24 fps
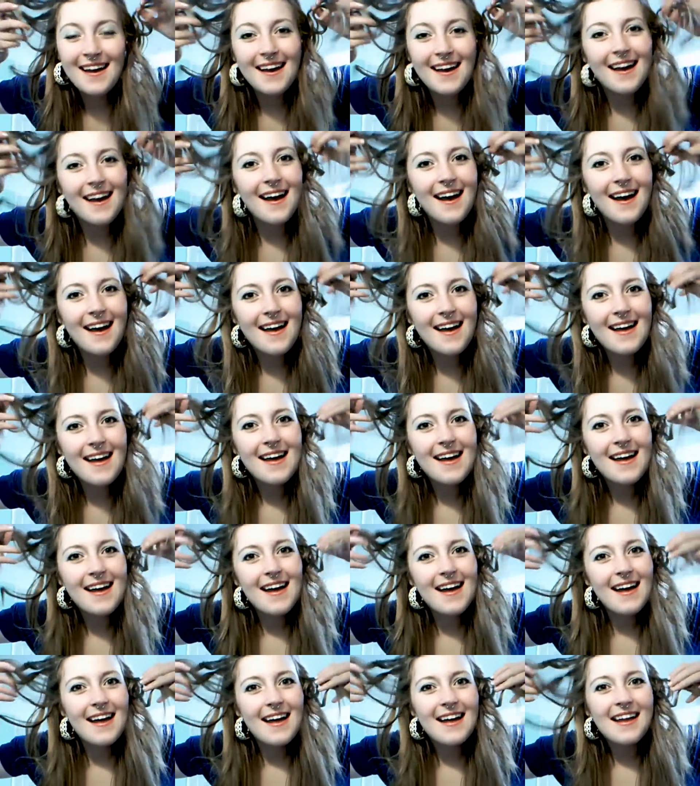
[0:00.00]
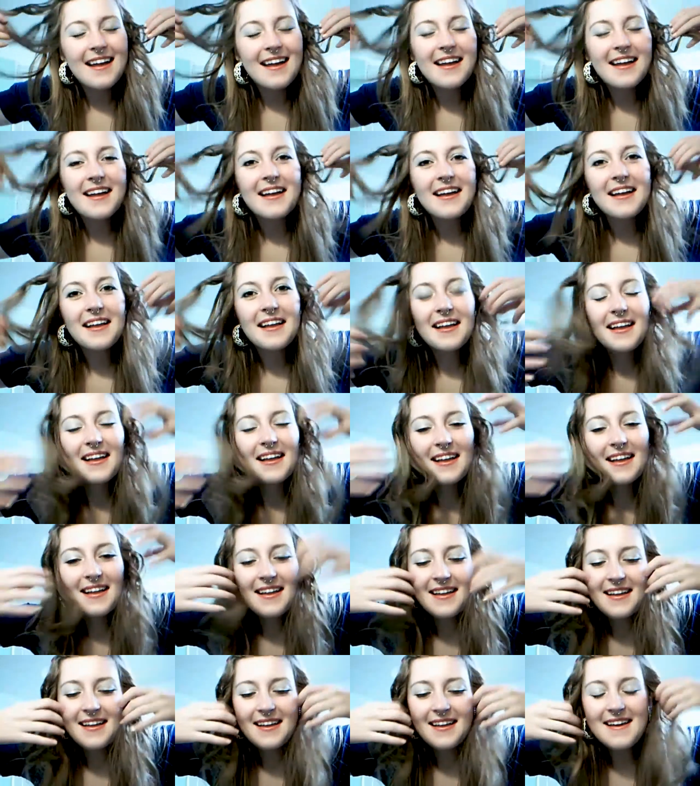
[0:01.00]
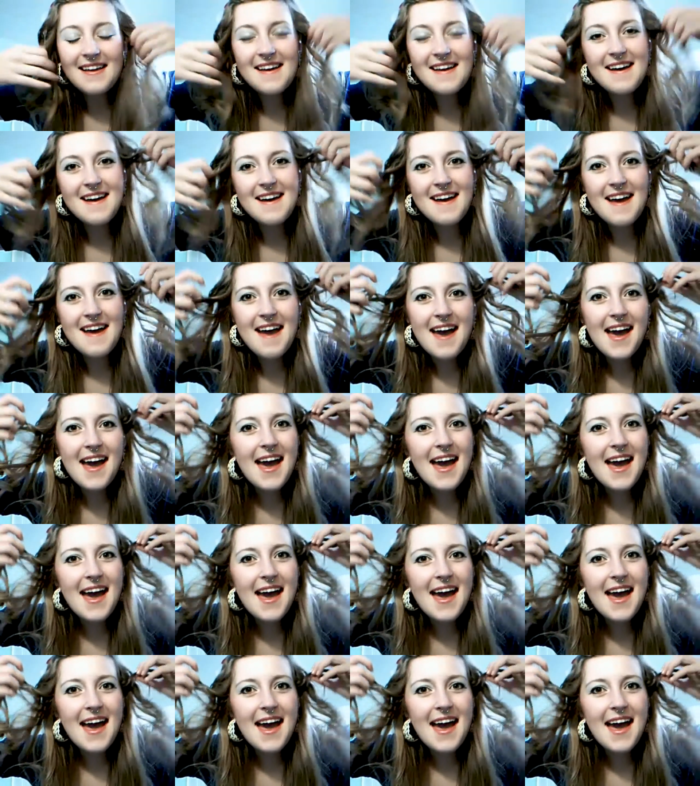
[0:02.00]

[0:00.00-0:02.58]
Nobody speaks.